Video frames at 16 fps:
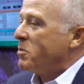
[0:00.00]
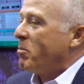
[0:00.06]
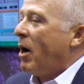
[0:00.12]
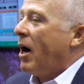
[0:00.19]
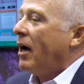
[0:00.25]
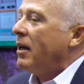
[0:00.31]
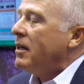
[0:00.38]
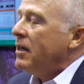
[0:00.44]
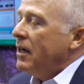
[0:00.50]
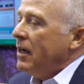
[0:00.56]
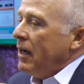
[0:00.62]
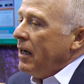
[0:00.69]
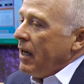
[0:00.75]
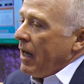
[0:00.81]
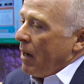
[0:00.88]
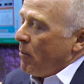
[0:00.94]
spot.
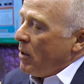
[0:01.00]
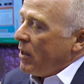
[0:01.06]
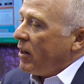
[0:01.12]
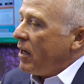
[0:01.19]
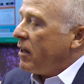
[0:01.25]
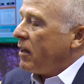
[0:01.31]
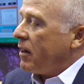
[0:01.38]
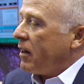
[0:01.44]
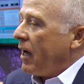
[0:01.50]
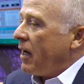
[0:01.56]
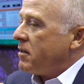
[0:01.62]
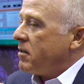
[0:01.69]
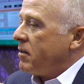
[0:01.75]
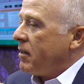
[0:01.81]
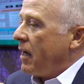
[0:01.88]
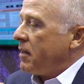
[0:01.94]
And we think that
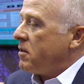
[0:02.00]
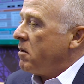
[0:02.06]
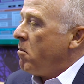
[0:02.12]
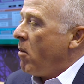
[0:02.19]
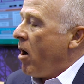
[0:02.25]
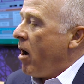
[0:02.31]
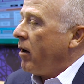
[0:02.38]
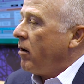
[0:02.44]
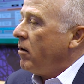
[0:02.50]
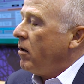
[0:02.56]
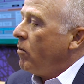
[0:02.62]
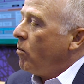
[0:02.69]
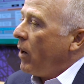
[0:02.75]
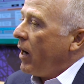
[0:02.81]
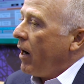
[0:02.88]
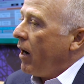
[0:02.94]
that's that's a model
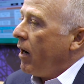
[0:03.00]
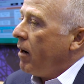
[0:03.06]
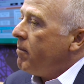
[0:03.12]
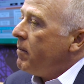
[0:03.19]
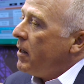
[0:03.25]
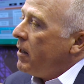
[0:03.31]
where,